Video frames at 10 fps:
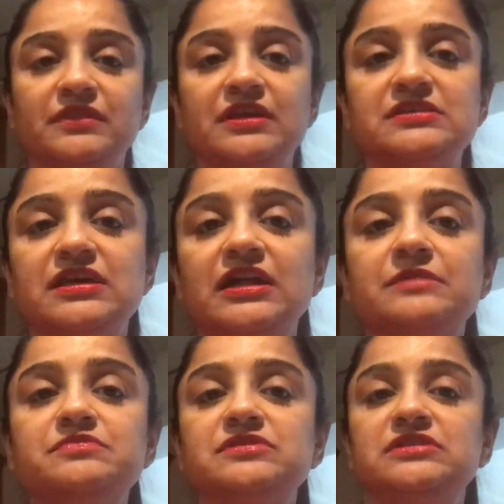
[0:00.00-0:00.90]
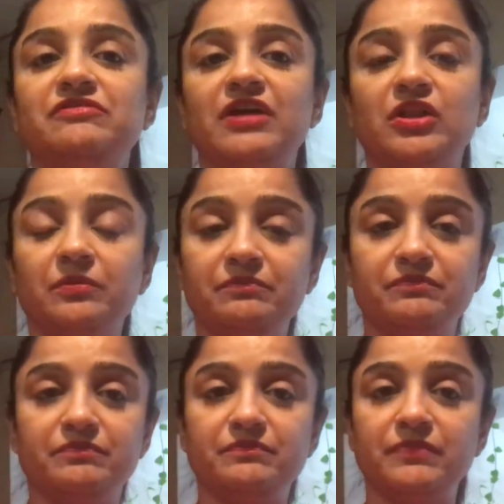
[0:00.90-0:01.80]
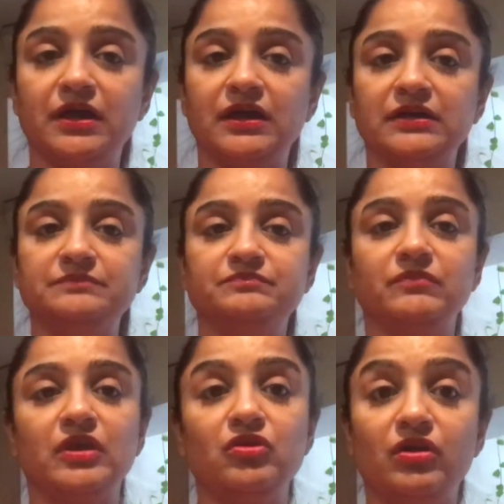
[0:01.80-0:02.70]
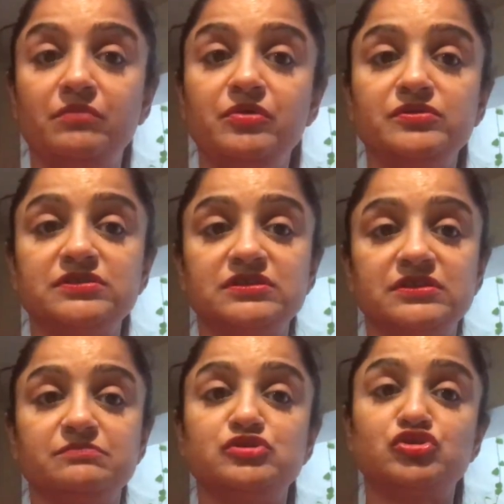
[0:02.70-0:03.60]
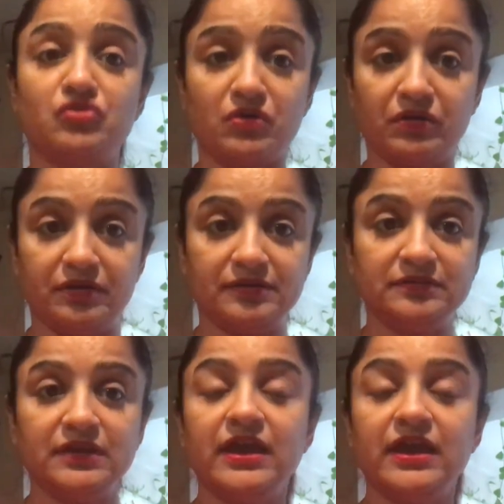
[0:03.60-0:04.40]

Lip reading: This helps develop your immune system stronger.